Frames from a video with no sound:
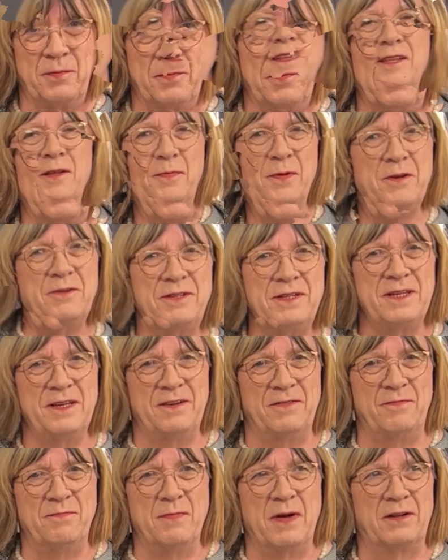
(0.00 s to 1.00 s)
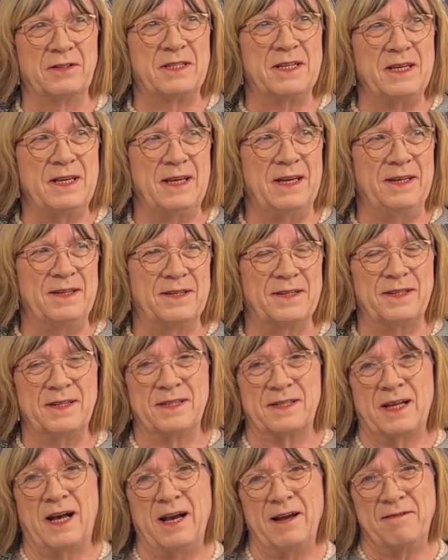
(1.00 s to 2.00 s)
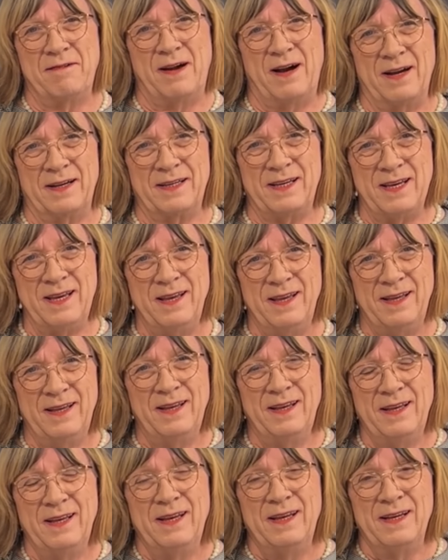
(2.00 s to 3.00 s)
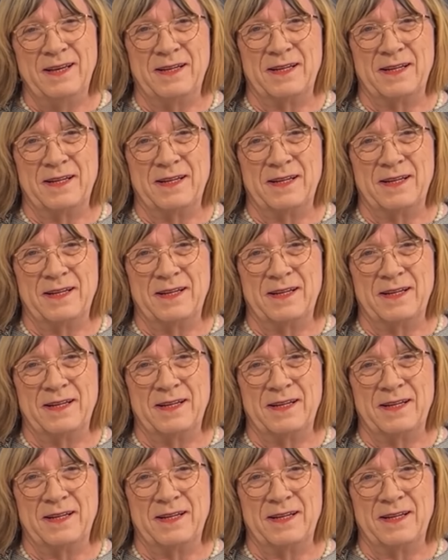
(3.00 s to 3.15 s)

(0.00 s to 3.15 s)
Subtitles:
The beauty of multi-instance hierarchy in a